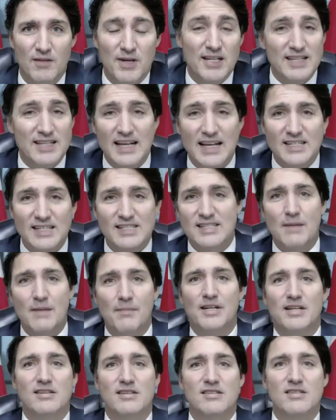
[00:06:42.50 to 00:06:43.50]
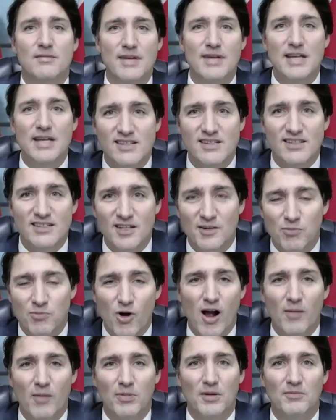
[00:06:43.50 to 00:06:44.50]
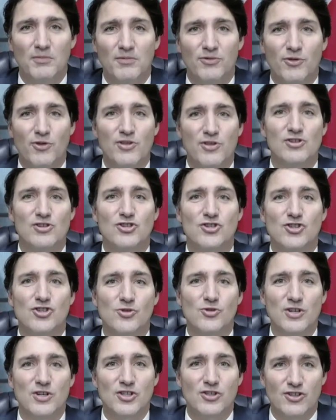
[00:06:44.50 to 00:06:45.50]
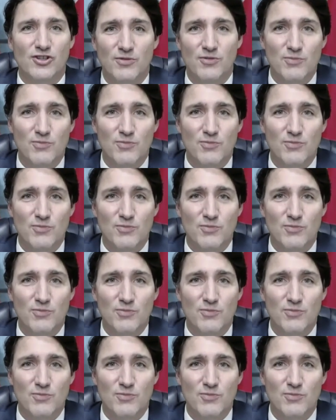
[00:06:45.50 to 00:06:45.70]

Because anti Semitism isn't a problem for the Jewish